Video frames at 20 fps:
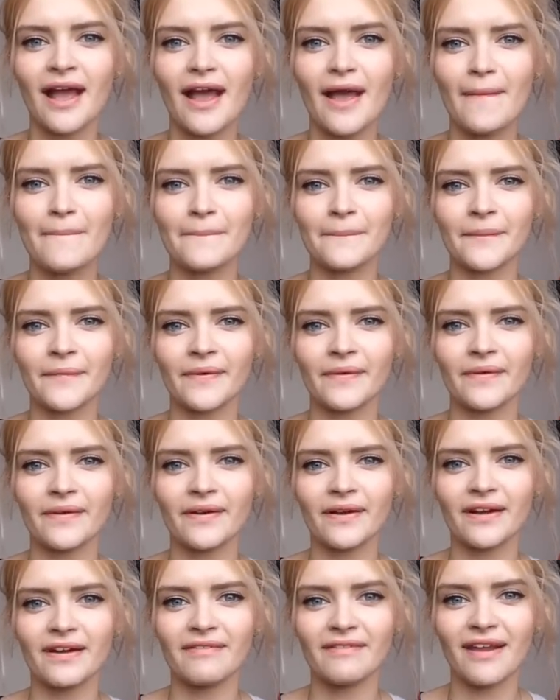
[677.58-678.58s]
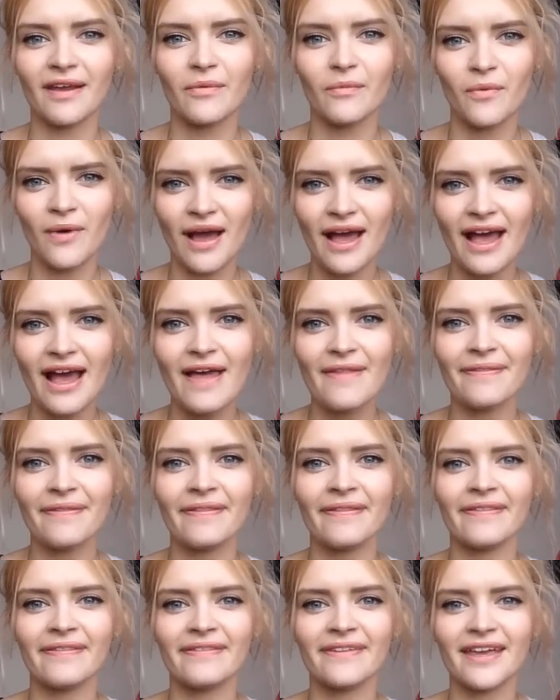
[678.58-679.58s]
kind of like wet,
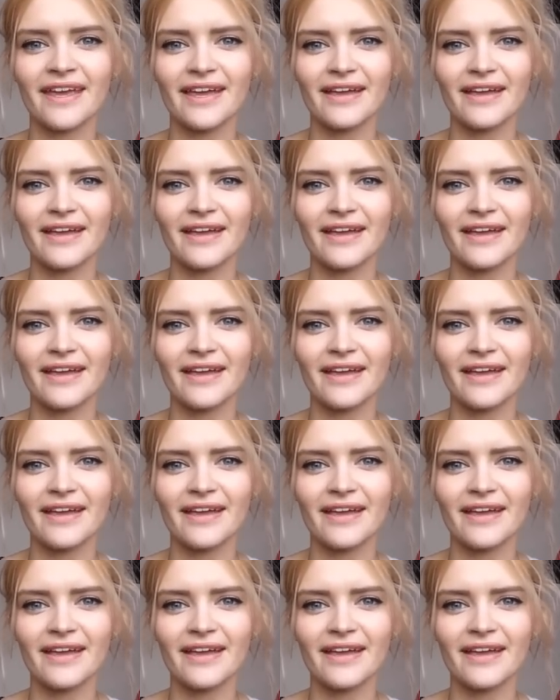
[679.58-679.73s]
and